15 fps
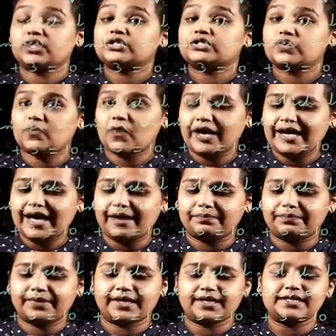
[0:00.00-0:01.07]
So, what
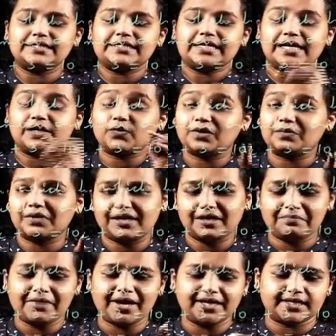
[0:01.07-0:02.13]
happens? It will
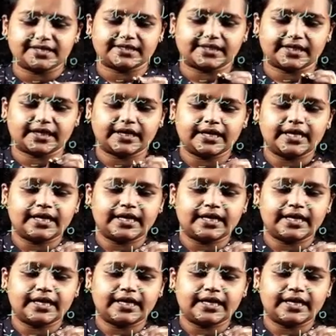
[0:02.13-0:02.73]
become minus 3.